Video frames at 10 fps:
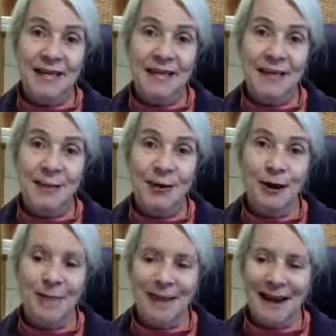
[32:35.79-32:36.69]
to
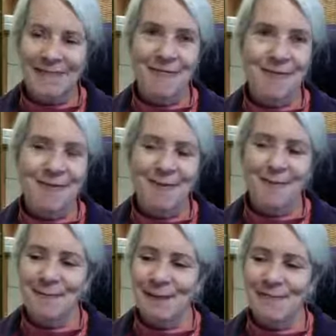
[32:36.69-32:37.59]
communicate back and forth.
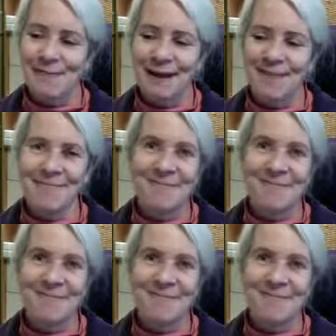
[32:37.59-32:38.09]
Bye for now.